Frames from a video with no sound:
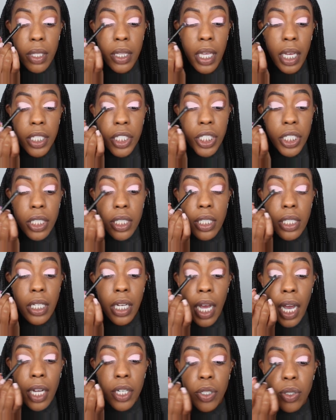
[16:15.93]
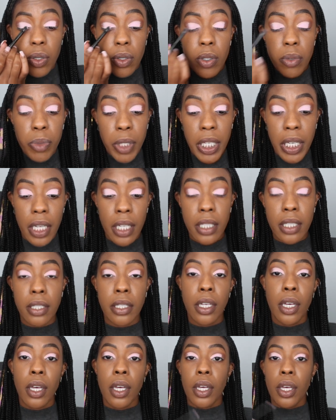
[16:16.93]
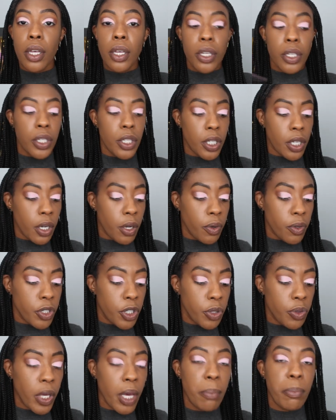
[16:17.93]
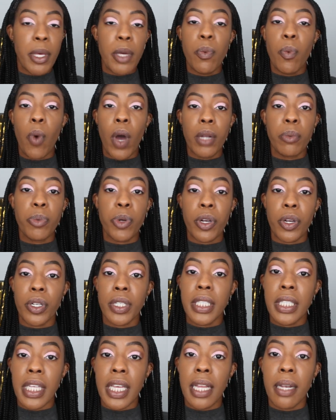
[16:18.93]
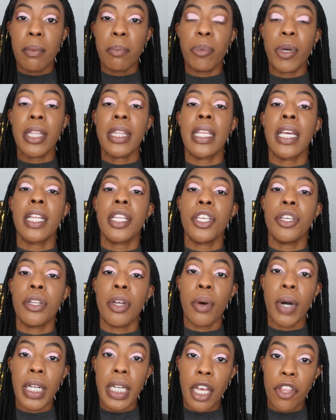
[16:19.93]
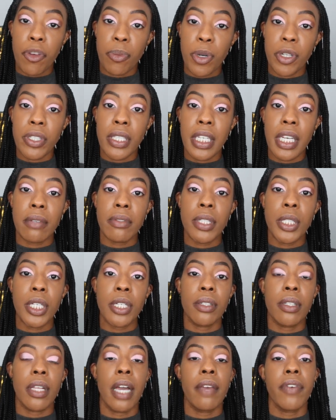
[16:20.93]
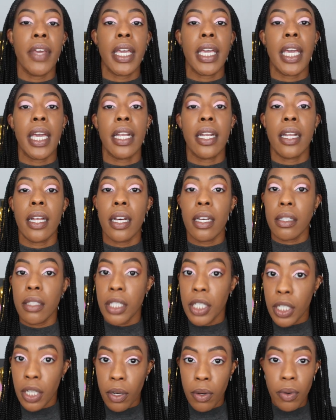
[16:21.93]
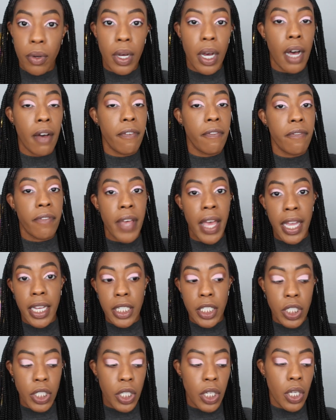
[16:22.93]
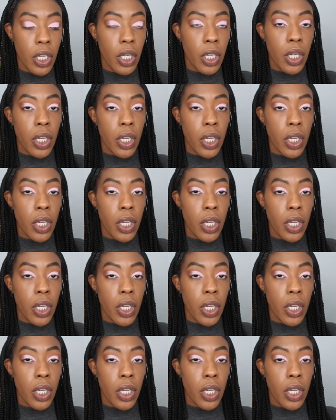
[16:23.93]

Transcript: That's just natural, because, you know, you can be one person, but then, you know, another person comes into your life and can, you know, affect